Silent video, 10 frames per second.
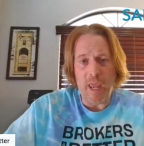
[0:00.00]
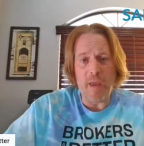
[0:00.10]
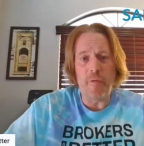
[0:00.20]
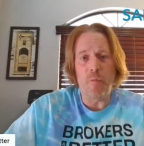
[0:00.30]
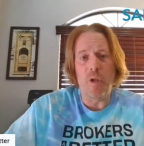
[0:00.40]

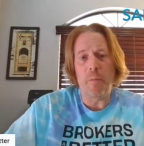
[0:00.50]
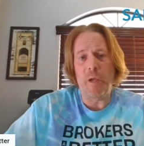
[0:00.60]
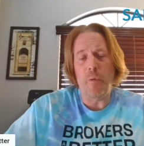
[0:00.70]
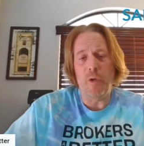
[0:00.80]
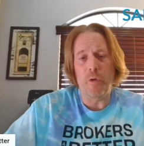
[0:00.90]
Every one of
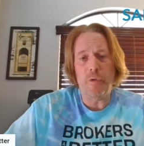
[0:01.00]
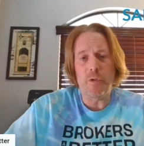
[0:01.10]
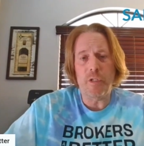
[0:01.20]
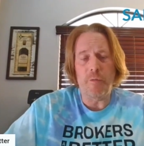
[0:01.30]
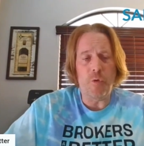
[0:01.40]
my
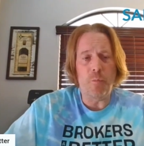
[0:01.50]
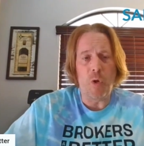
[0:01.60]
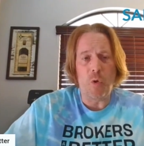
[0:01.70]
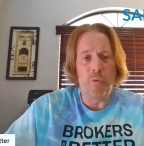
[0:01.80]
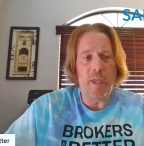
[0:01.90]
realtors, if you
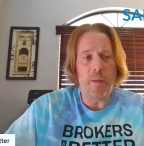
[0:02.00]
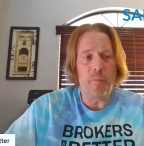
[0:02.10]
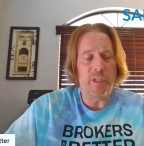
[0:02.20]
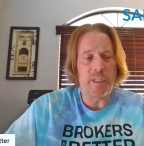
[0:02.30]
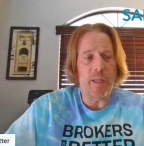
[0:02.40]
polled
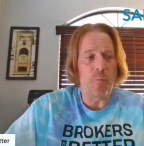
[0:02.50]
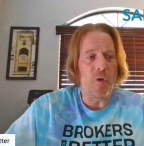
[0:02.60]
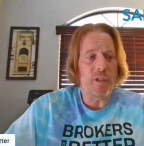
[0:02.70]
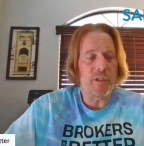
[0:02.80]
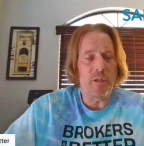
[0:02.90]
them and said,
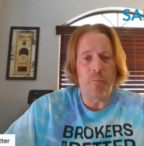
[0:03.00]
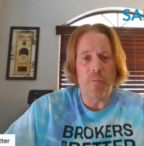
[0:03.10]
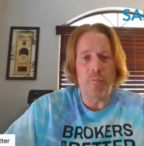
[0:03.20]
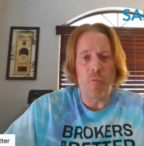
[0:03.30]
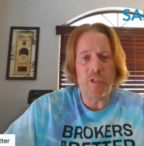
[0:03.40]
"What's
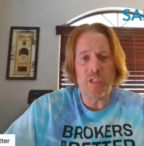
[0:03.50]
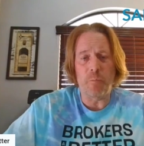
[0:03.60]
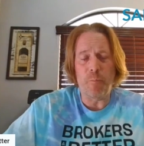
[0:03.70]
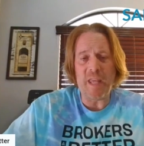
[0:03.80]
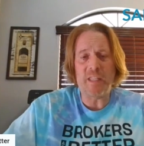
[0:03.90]
the what's the
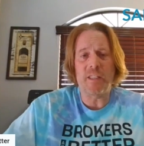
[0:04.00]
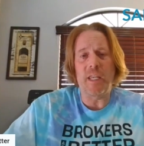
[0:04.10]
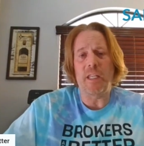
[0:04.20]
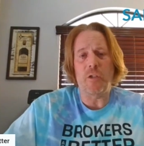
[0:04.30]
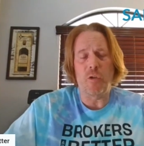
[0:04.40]
best
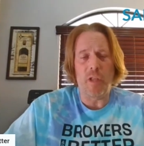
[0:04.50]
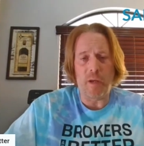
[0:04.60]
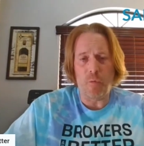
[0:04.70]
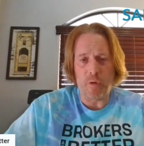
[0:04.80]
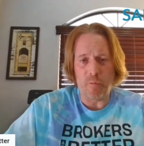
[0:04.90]
thing that you
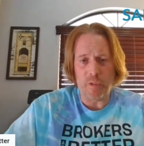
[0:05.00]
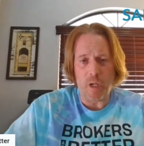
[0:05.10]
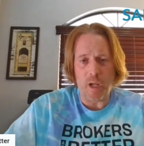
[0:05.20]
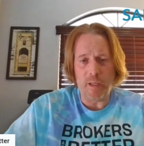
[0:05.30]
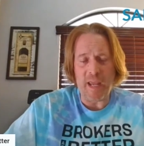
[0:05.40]
like working with
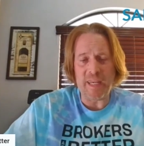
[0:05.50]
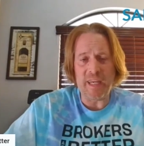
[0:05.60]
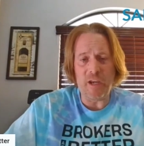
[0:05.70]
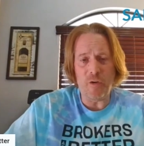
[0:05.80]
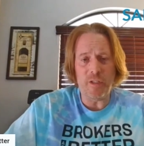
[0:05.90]
Todd?" I
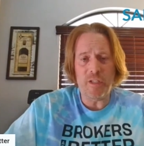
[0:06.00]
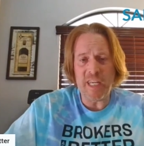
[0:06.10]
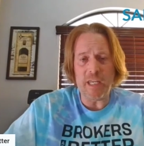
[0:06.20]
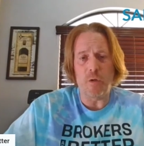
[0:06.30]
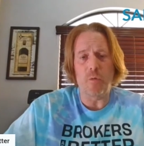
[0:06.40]

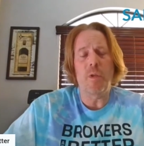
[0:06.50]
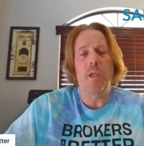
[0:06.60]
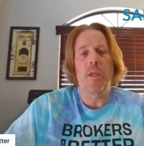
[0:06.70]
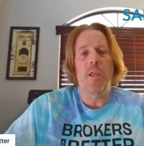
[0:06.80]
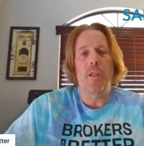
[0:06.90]
guarantee you,
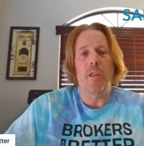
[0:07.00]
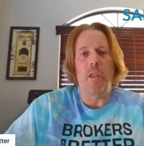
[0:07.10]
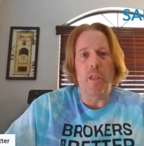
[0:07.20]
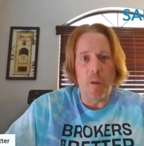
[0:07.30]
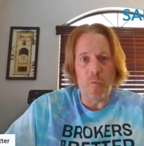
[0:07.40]
the
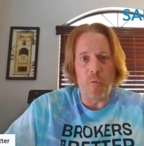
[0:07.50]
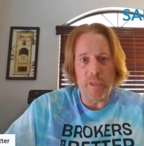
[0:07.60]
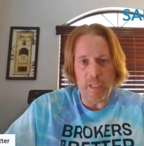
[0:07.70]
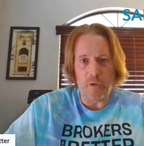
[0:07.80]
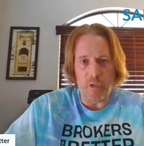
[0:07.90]
number
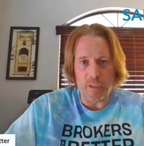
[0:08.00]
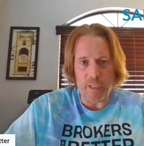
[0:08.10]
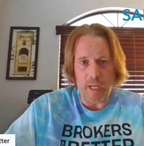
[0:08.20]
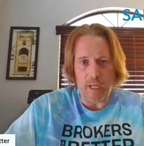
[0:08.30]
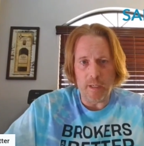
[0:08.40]
one thing they're going to
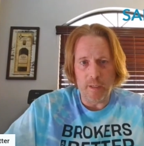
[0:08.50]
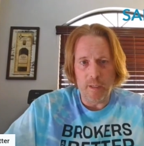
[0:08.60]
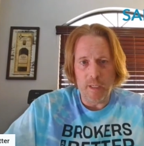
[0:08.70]
say